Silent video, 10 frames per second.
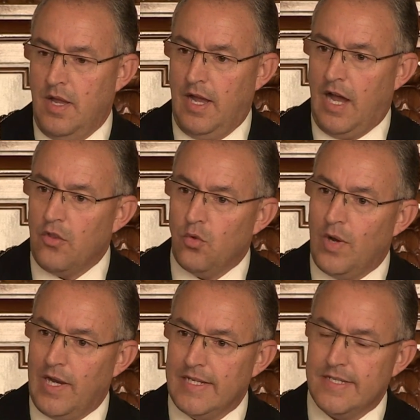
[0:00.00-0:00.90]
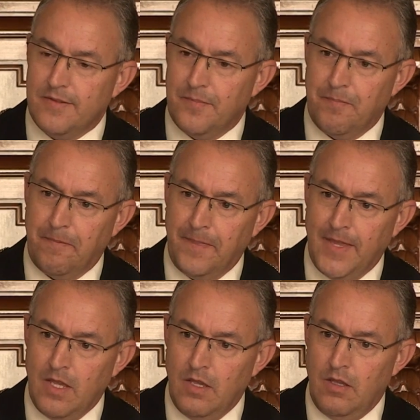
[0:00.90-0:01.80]
Otherwise,
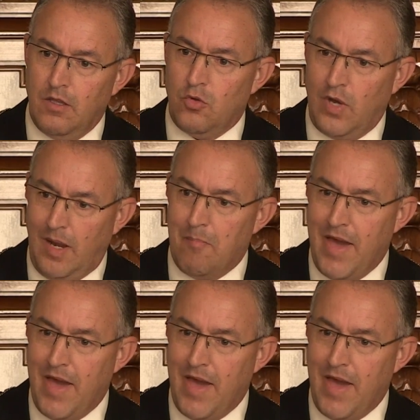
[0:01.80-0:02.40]
you are a